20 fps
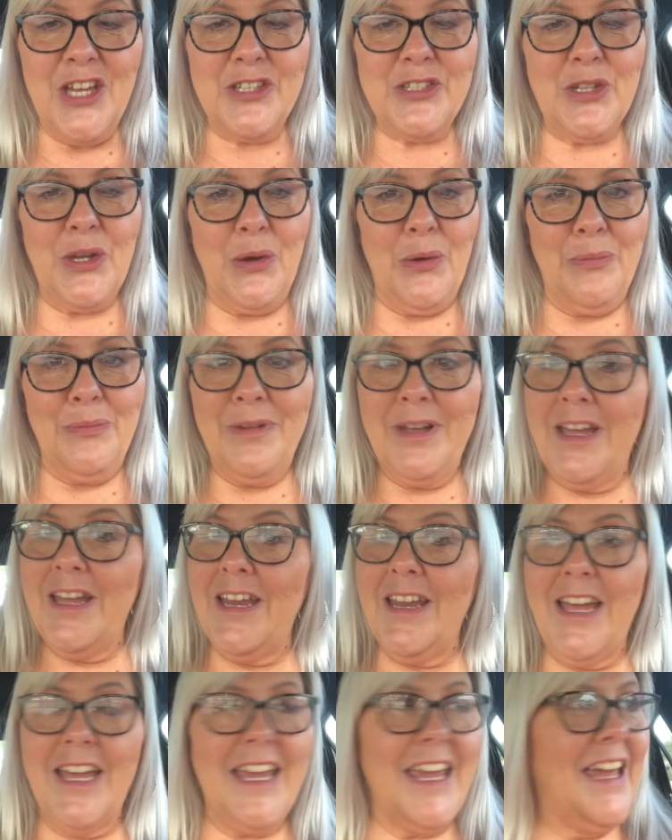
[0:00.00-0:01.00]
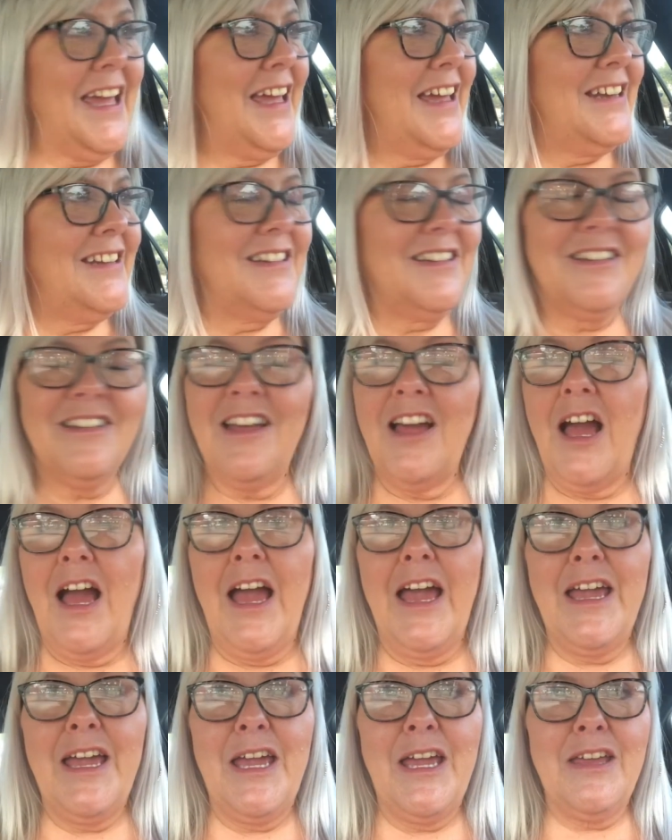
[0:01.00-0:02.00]
So again,
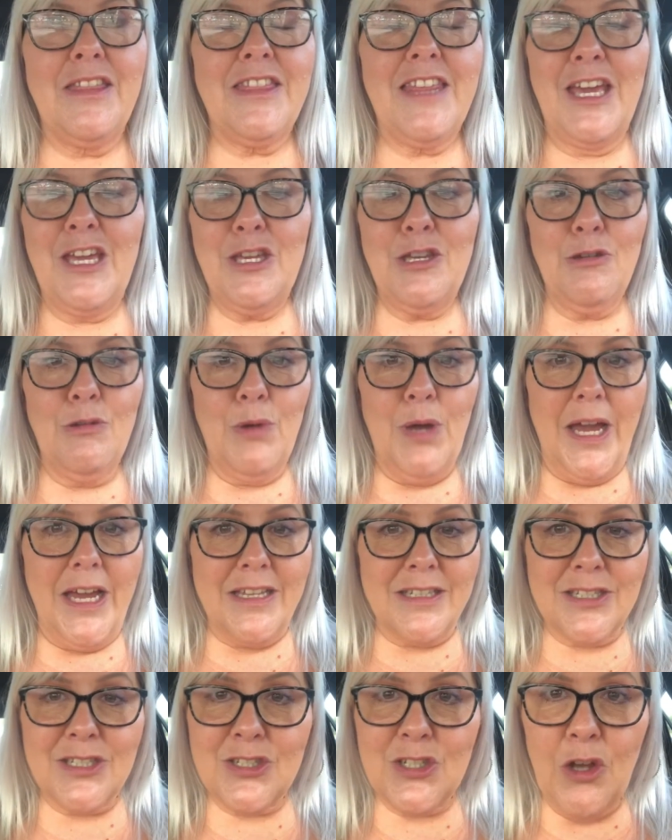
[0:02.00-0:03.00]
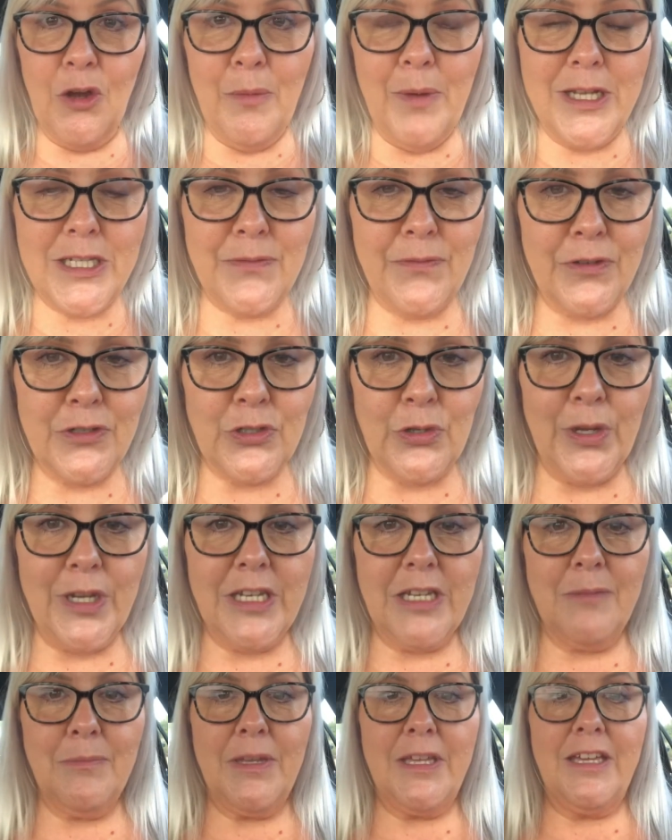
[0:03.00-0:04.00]
I thank you so much for
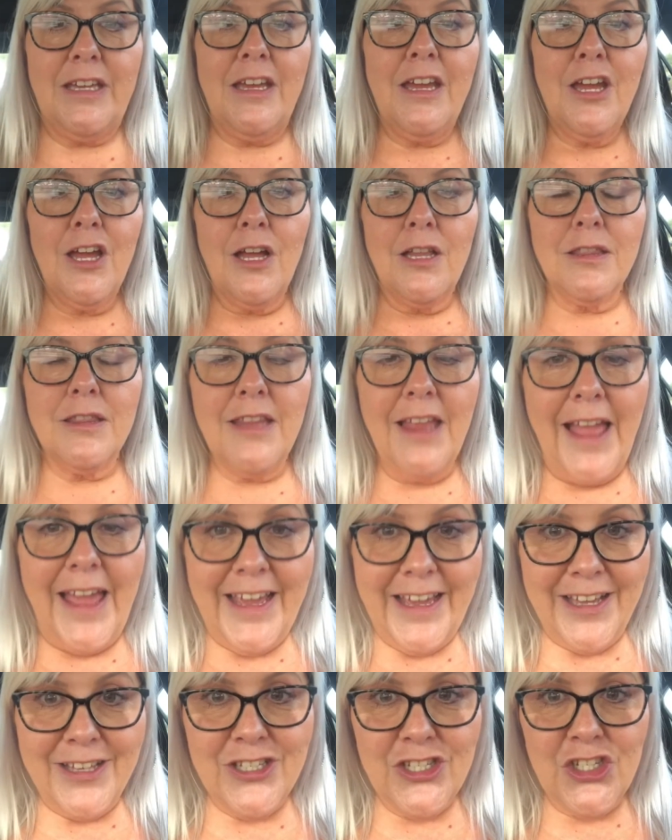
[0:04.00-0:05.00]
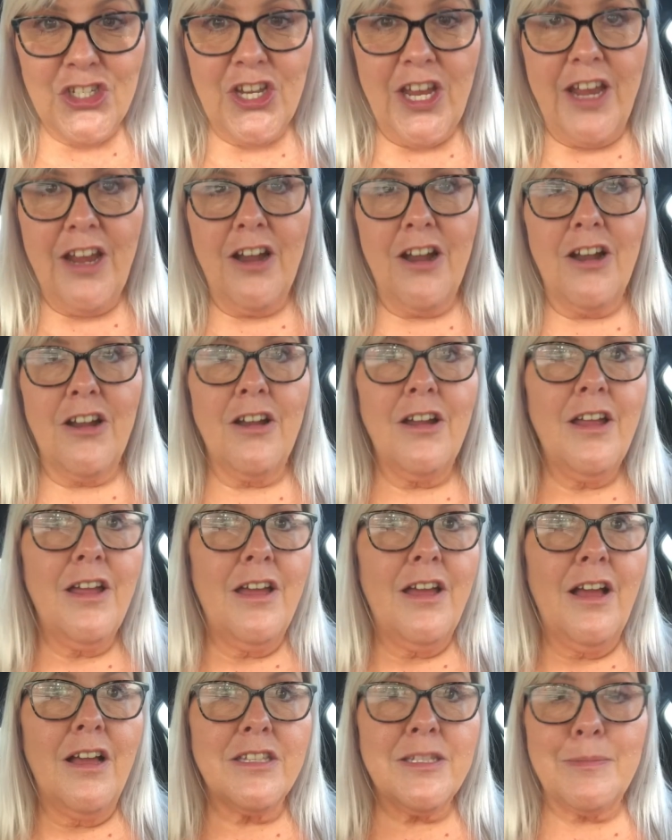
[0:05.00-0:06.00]
joining me. Like and share,
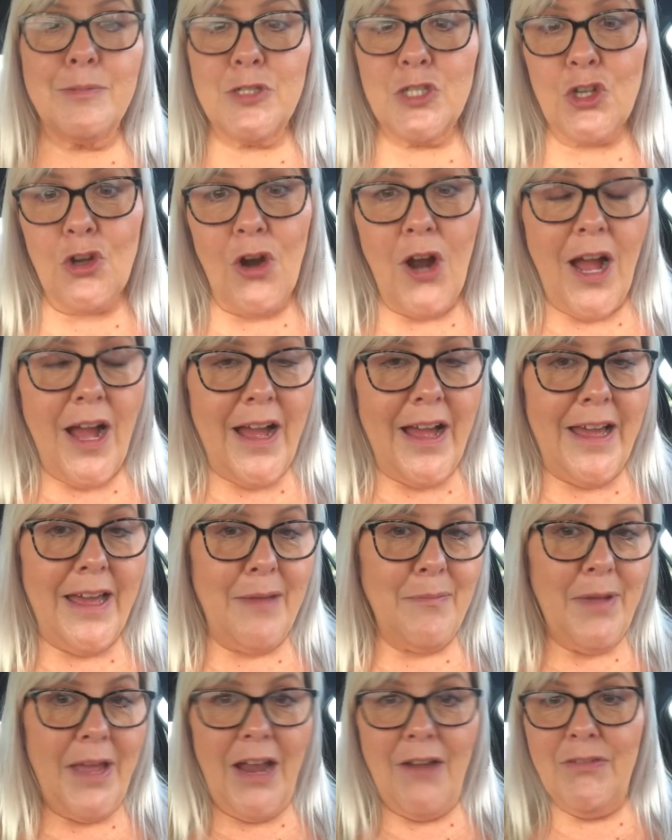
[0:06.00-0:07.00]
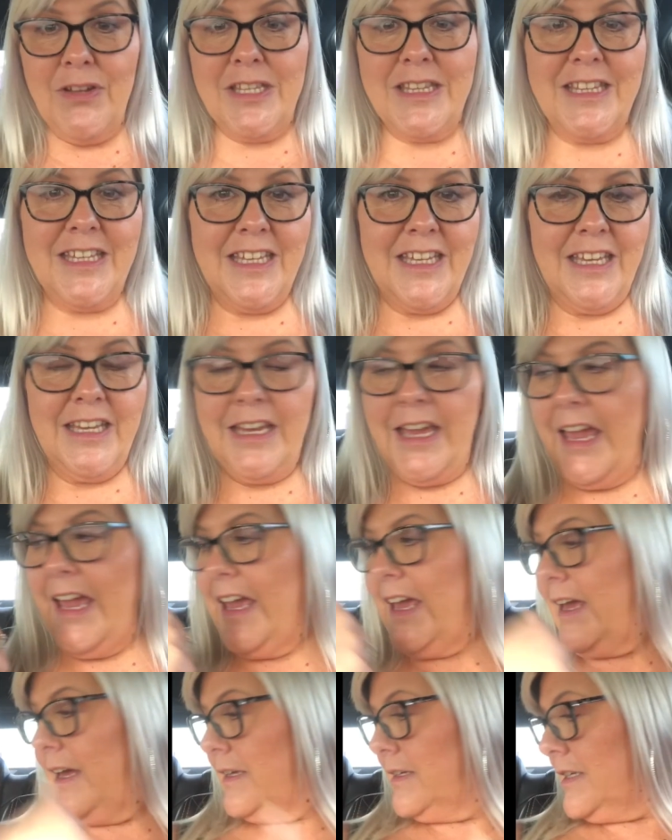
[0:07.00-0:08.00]
subscribe, everything.
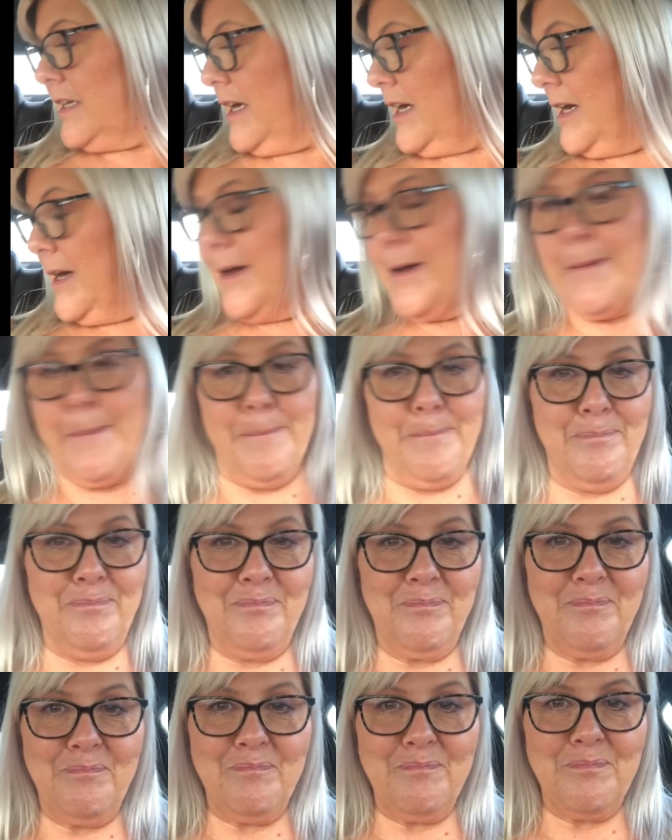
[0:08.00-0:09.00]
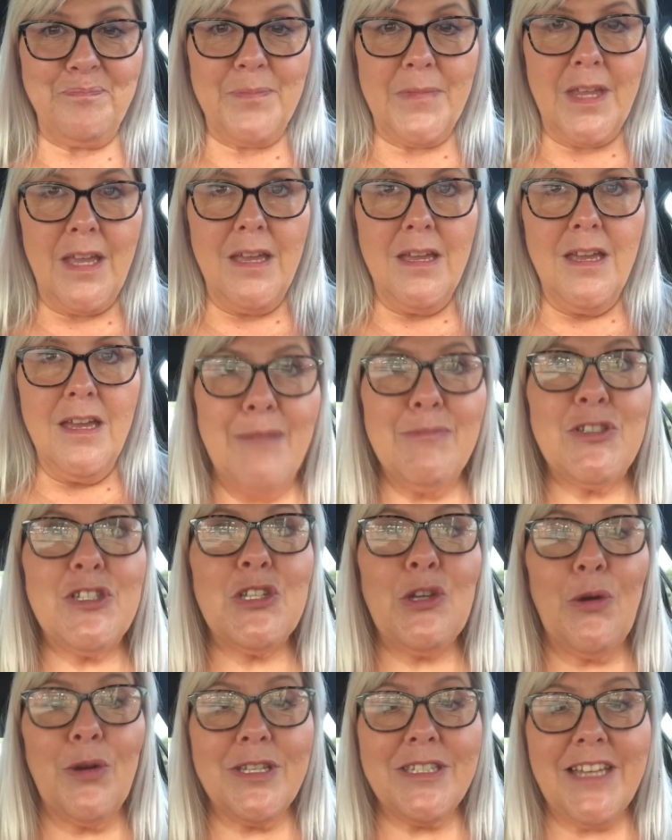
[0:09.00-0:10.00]
And I'm
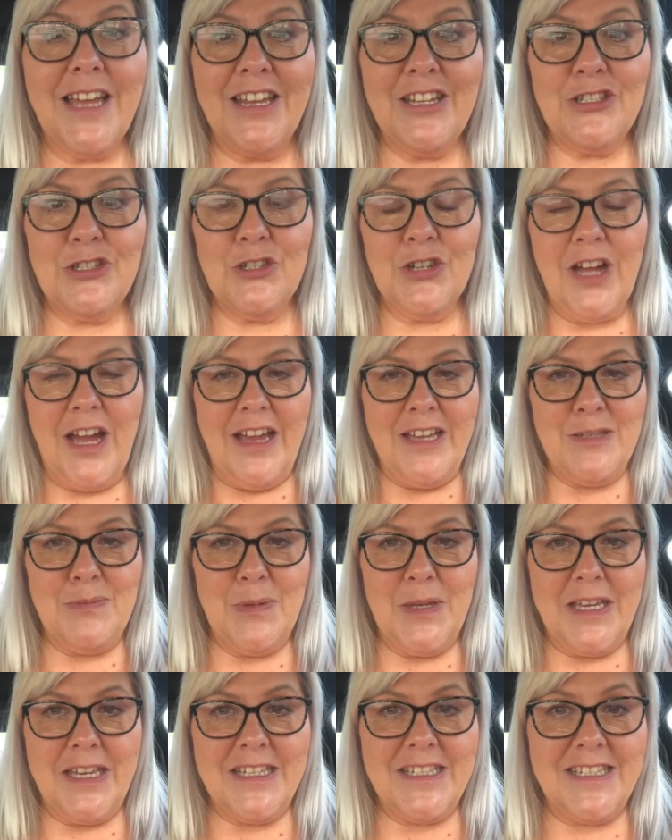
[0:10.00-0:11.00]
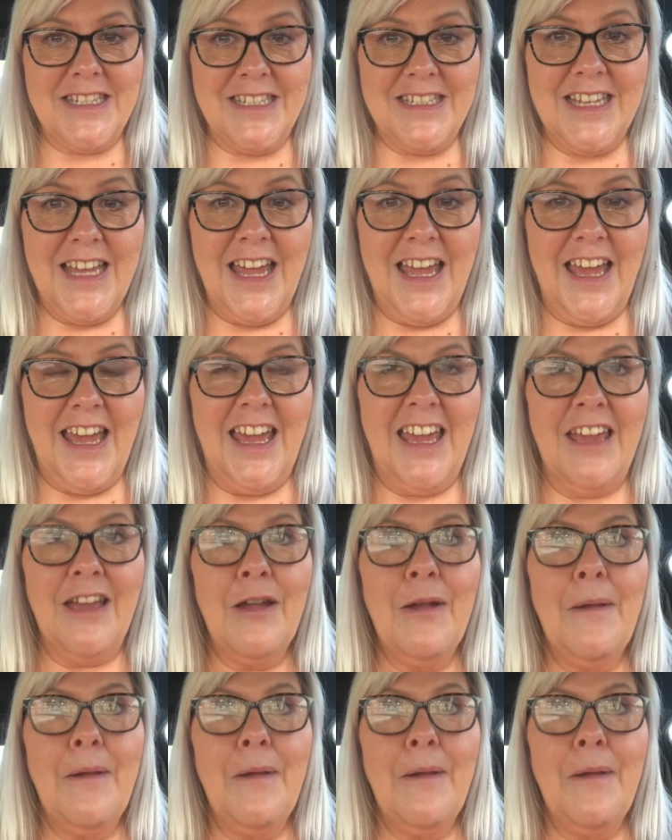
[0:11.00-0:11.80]
so excited, you guys, because today